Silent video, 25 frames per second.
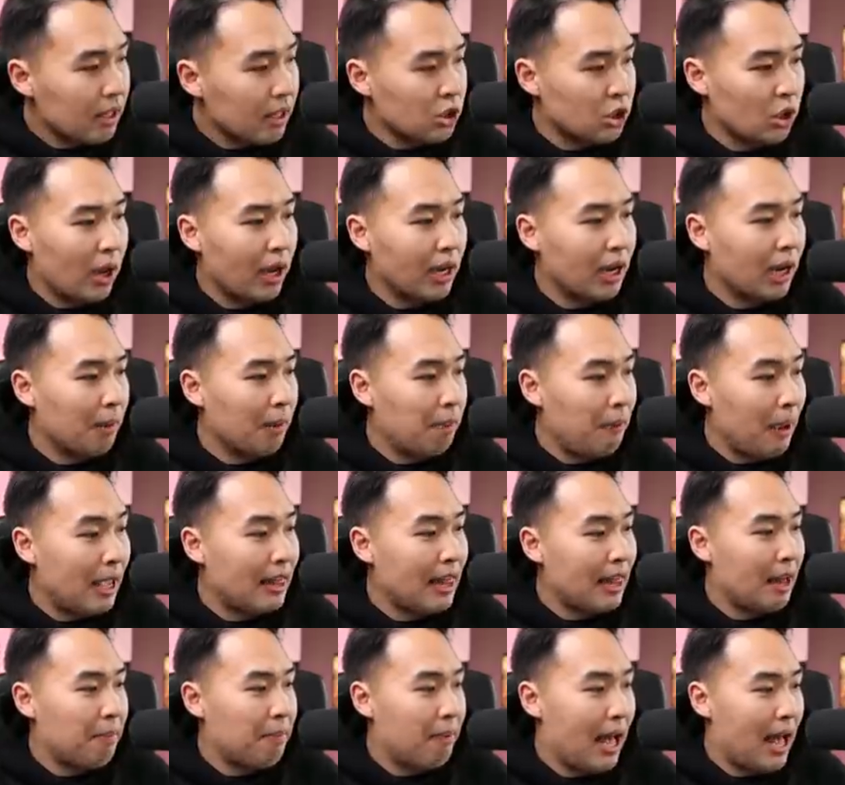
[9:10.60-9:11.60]
So I got to pay
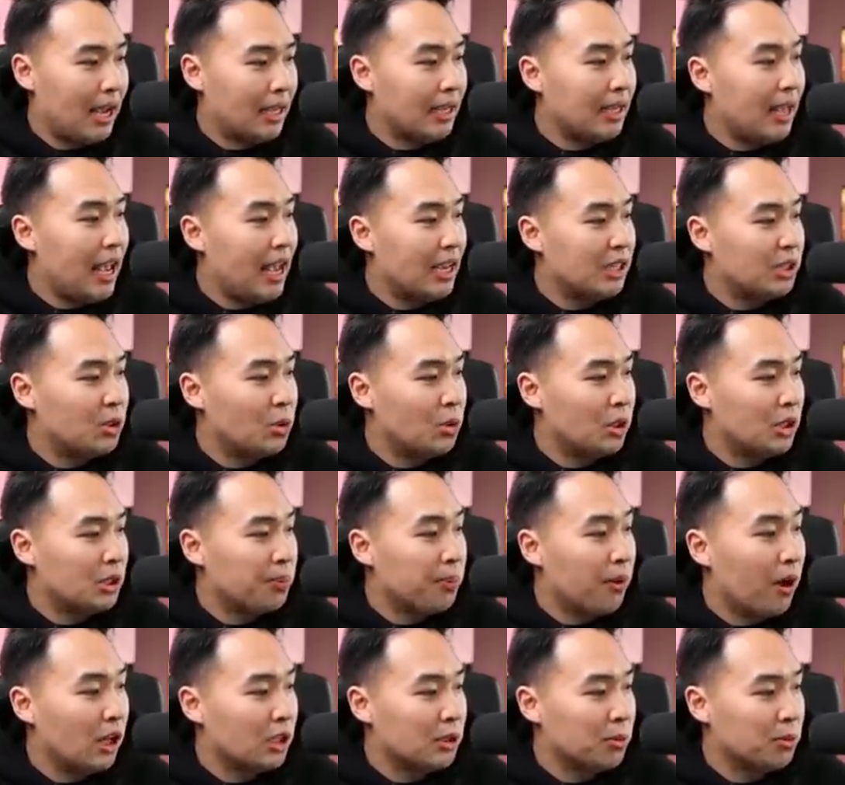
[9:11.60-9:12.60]
that back as soon as
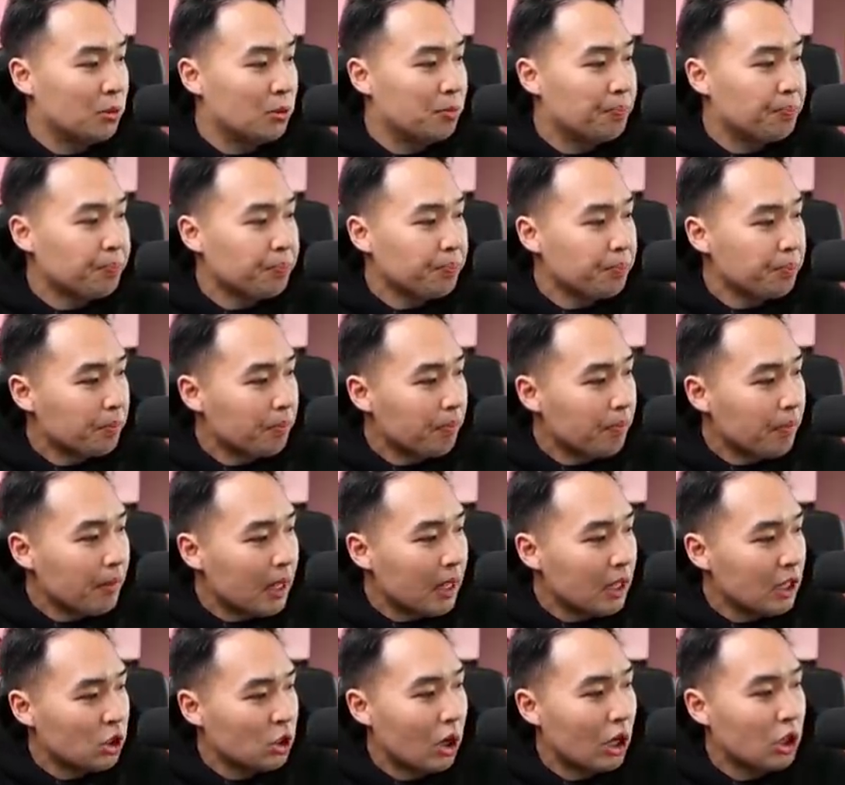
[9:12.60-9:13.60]
possible.
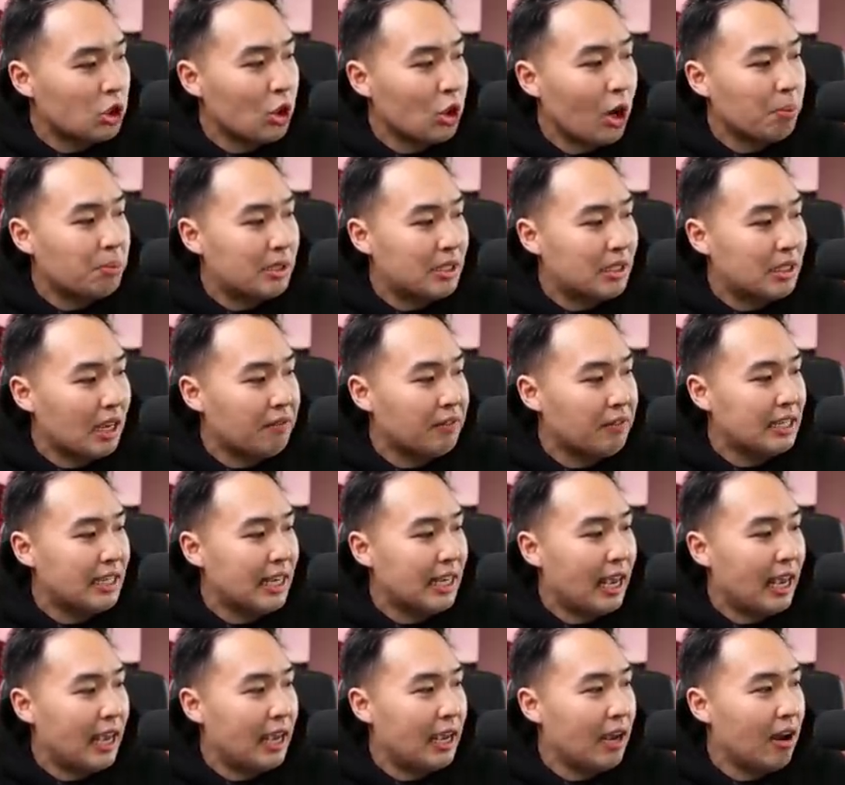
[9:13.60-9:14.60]
So I dropped
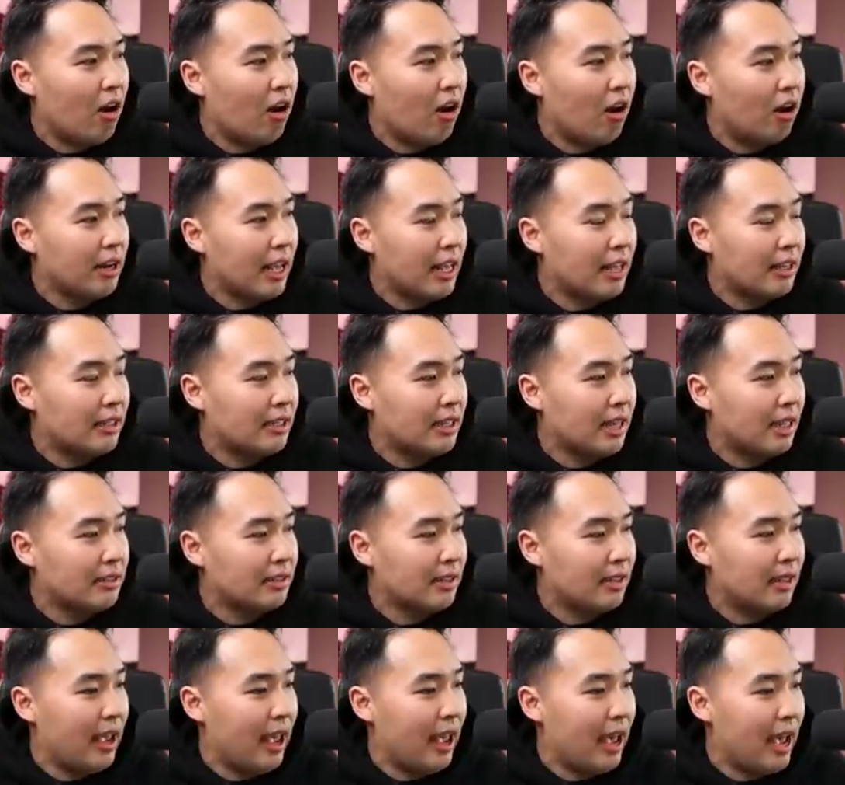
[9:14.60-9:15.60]
7K on
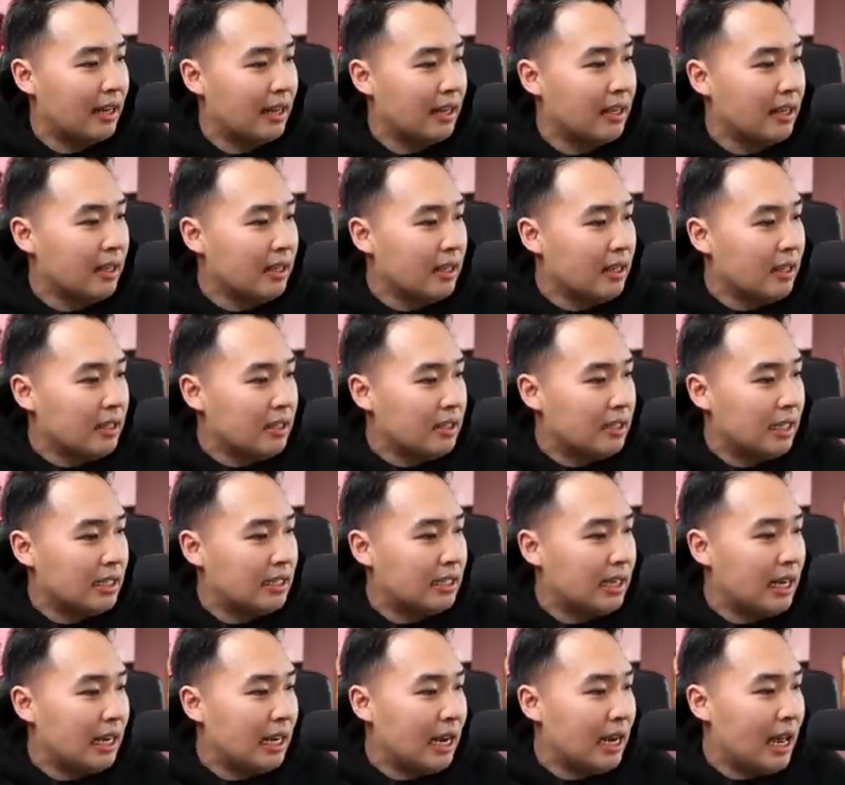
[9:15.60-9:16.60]
Tesla at
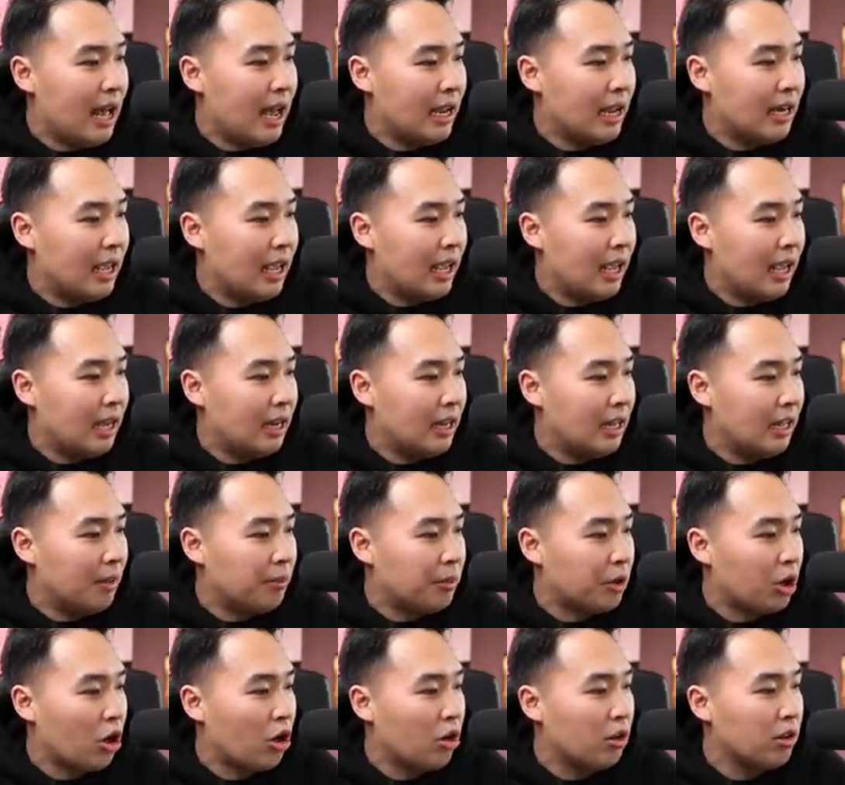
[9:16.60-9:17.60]
689, and
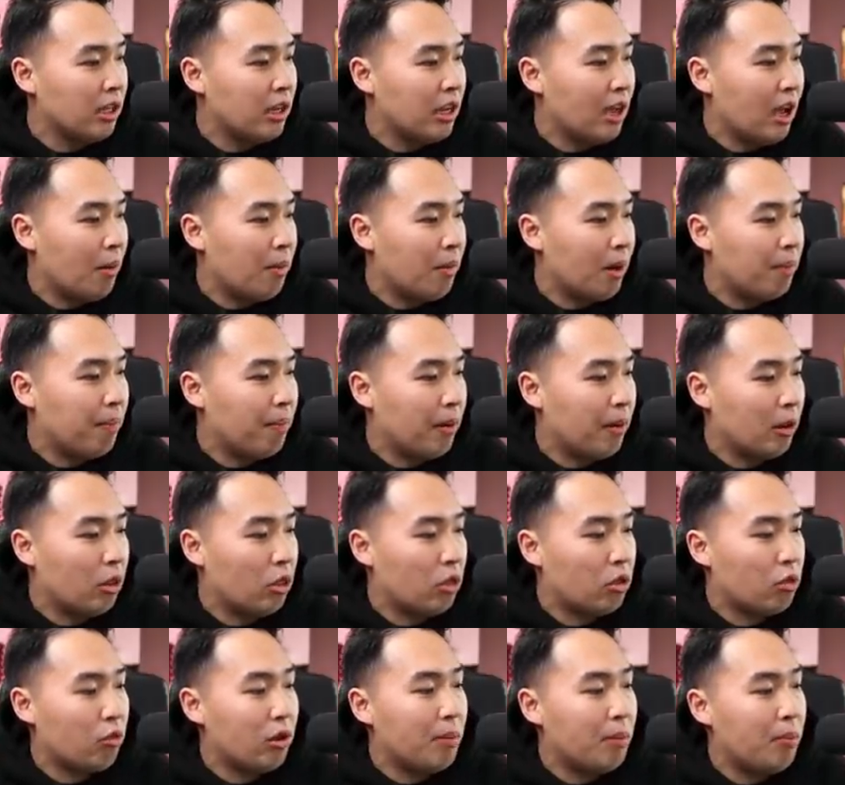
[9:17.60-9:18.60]
um, currently I'm up about
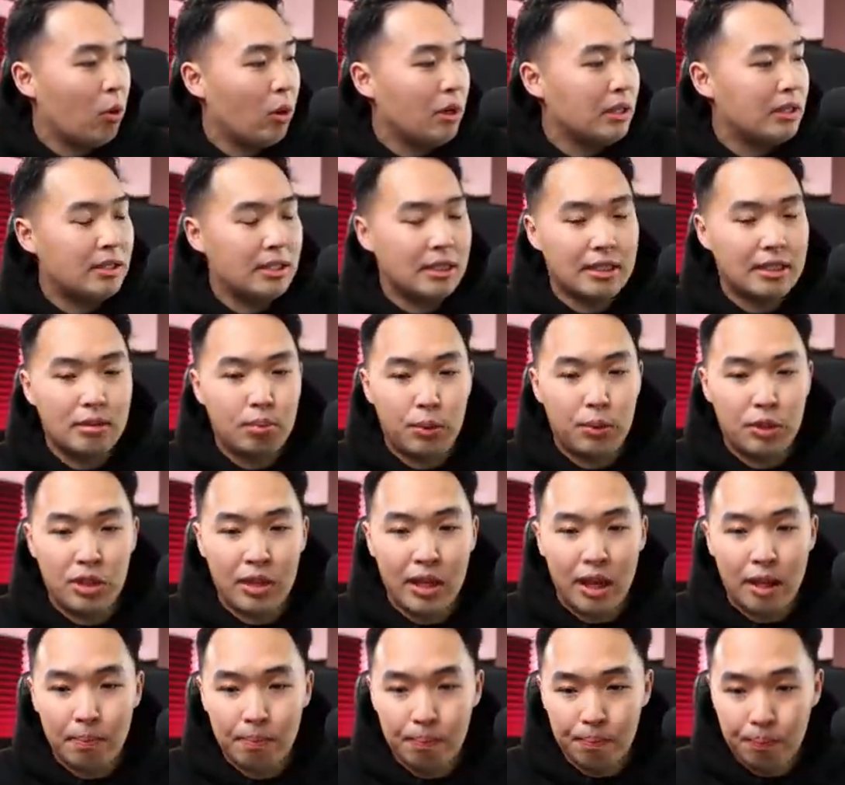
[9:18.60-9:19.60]

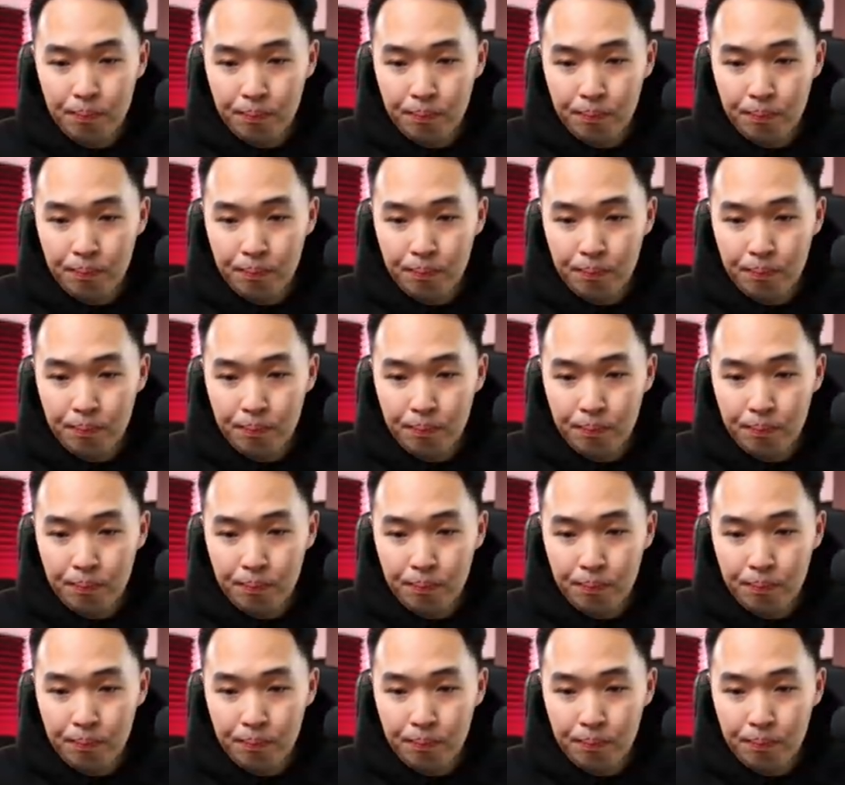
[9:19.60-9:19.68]
3.6%.